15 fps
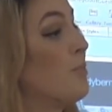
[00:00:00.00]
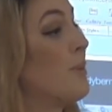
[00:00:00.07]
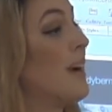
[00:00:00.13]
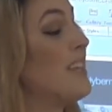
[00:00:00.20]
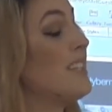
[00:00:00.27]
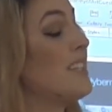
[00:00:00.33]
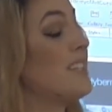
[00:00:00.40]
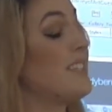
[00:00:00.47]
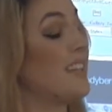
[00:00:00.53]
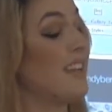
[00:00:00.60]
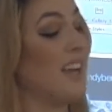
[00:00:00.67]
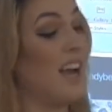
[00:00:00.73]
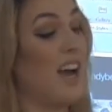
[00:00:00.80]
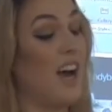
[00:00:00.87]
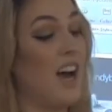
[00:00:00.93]
Prices,
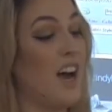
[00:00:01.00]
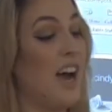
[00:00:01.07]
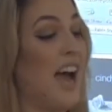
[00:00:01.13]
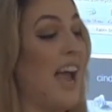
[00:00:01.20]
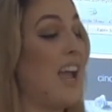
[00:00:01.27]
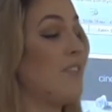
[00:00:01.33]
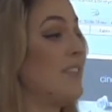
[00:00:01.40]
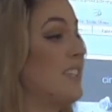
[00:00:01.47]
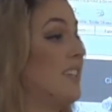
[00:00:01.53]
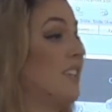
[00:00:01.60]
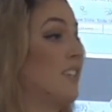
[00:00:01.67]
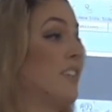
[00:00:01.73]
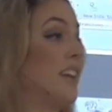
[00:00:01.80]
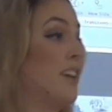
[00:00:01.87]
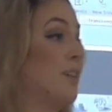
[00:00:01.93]
uh, I have a
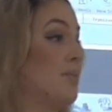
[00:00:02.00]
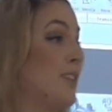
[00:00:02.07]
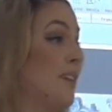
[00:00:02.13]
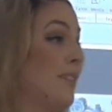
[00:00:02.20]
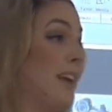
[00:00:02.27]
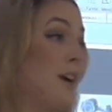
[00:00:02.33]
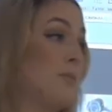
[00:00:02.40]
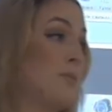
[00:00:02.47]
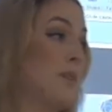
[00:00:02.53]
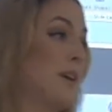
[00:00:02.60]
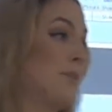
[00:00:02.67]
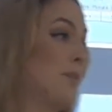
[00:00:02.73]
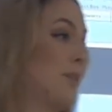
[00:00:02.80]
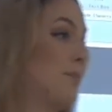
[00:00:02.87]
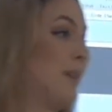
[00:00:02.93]
dealer that comes up that helps you
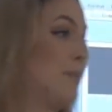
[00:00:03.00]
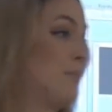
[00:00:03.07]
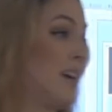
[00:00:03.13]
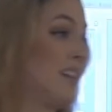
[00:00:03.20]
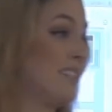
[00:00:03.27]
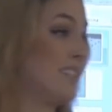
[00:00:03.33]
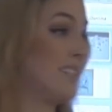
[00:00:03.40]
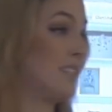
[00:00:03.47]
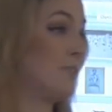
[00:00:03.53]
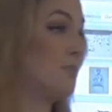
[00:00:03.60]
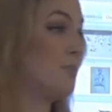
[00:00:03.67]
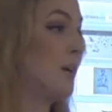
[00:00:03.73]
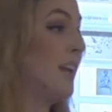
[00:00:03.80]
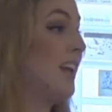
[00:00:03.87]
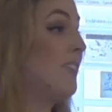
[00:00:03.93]
come okay. up with my prices.
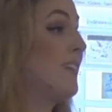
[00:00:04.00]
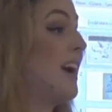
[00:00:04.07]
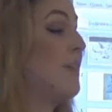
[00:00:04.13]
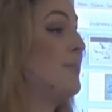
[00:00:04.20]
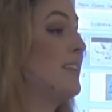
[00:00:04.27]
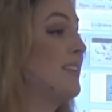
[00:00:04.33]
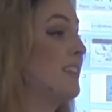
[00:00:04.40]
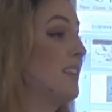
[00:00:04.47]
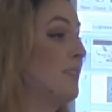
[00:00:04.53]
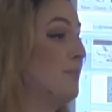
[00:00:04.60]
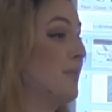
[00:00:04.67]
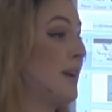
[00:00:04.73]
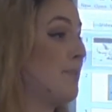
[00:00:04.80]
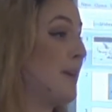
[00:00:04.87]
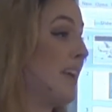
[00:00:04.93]
But if I'm in
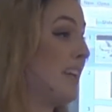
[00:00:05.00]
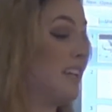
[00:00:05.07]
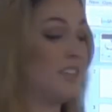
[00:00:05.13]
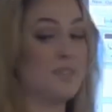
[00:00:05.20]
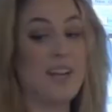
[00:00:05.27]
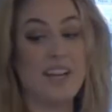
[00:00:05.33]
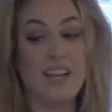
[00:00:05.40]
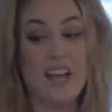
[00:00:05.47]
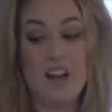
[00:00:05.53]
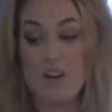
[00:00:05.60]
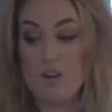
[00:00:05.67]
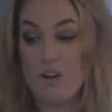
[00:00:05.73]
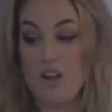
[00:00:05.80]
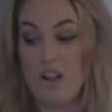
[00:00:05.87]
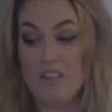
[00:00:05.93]
my paintings right
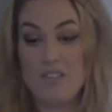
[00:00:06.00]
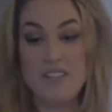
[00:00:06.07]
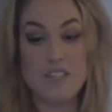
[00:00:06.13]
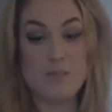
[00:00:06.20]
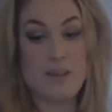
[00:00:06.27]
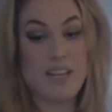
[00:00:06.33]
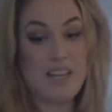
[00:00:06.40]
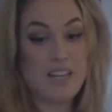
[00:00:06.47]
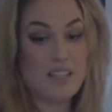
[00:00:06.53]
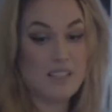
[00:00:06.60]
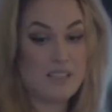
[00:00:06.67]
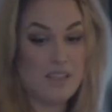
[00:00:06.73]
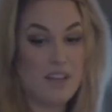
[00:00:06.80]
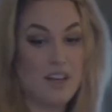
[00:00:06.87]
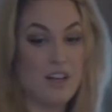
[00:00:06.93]
now, all these
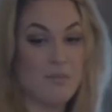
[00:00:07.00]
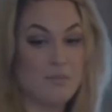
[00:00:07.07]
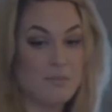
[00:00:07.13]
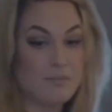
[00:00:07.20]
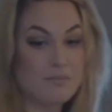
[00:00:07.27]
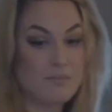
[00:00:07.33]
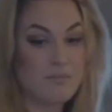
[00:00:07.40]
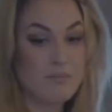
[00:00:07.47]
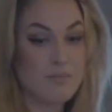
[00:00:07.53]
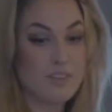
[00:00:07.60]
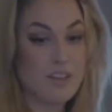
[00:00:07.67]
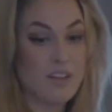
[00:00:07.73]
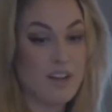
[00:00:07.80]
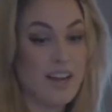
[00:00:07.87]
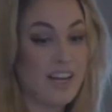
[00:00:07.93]
paintings um,
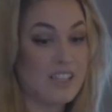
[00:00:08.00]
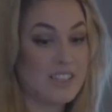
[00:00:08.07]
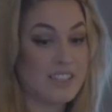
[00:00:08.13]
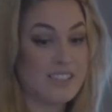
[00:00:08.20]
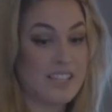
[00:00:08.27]
are actually